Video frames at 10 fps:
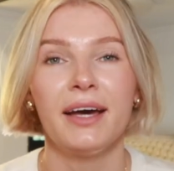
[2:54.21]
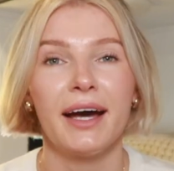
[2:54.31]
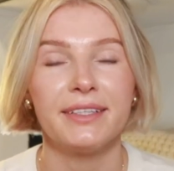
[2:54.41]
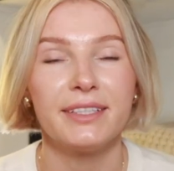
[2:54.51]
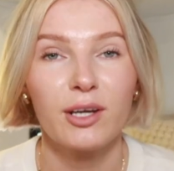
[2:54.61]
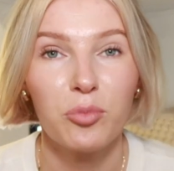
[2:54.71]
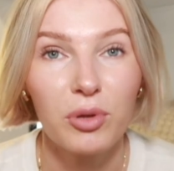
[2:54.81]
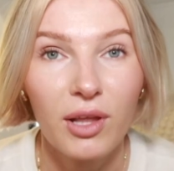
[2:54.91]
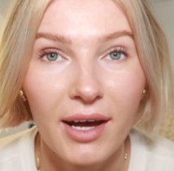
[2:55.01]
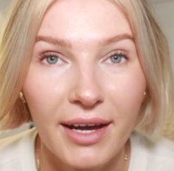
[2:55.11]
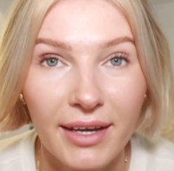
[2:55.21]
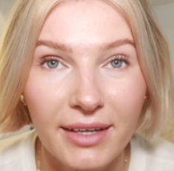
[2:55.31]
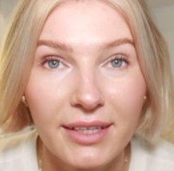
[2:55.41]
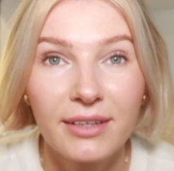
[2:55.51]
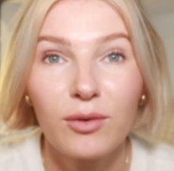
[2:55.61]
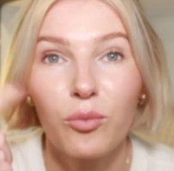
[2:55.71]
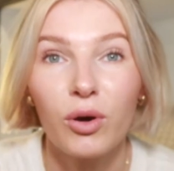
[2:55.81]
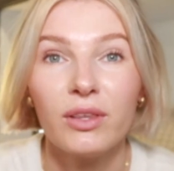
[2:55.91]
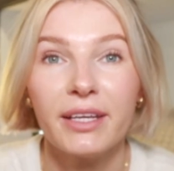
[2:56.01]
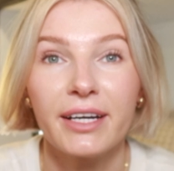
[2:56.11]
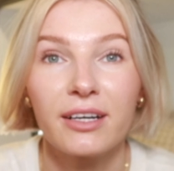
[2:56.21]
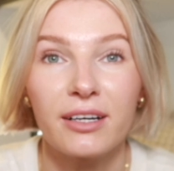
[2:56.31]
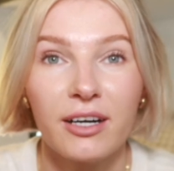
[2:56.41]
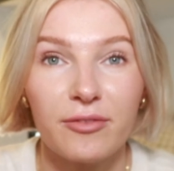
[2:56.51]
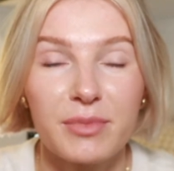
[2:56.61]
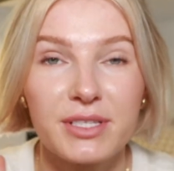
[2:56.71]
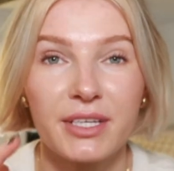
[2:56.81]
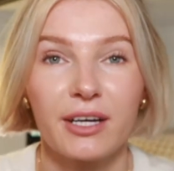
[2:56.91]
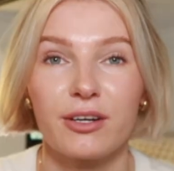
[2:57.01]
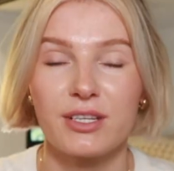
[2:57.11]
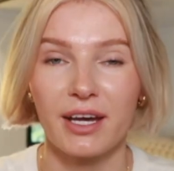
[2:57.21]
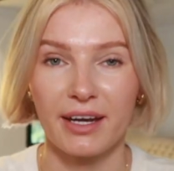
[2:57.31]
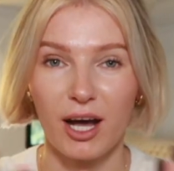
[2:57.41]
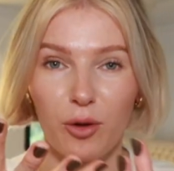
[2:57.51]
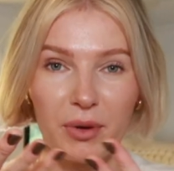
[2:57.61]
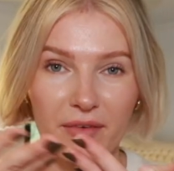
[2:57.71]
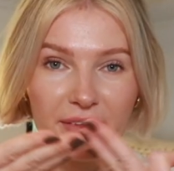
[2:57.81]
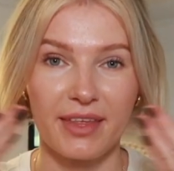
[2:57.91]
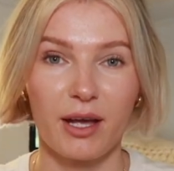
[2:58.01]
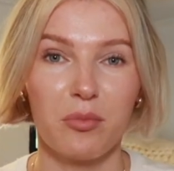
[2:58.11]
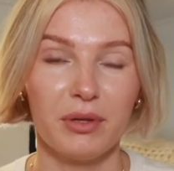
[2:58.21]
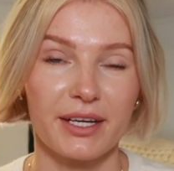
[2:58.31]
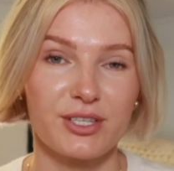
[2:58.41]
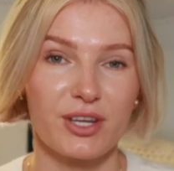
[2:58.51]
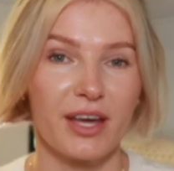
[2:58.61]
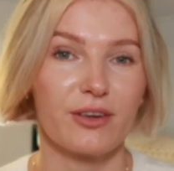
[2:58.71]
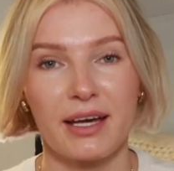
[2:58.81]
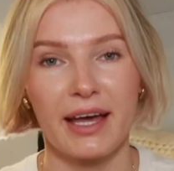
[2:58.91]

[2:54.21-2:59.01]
I did apply one layer of mascara to kind of help everything blend together.